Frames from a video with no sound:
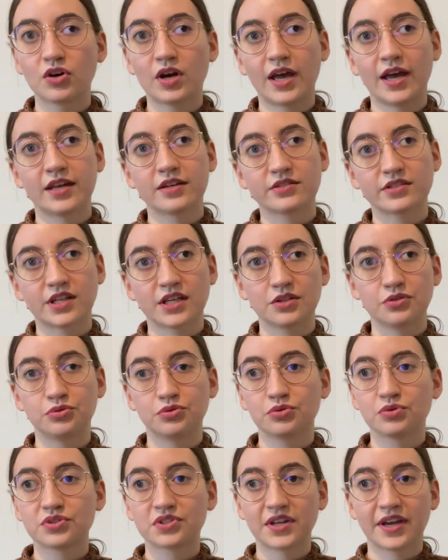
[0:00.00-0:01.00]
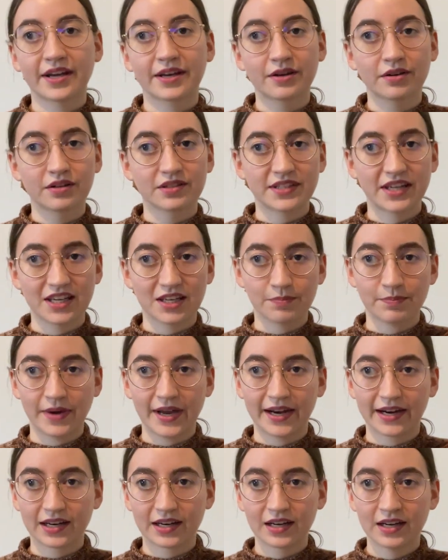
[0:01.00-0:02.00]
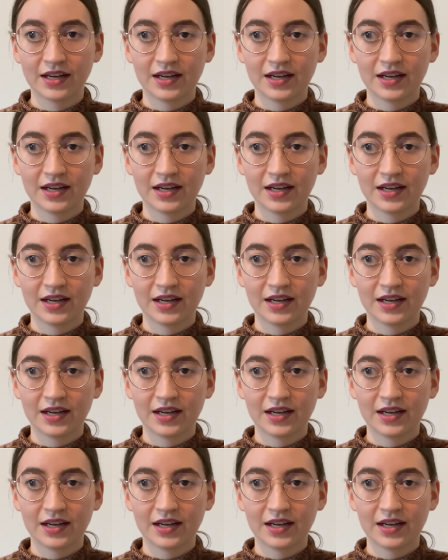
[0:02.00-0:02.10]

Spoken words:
and they do take back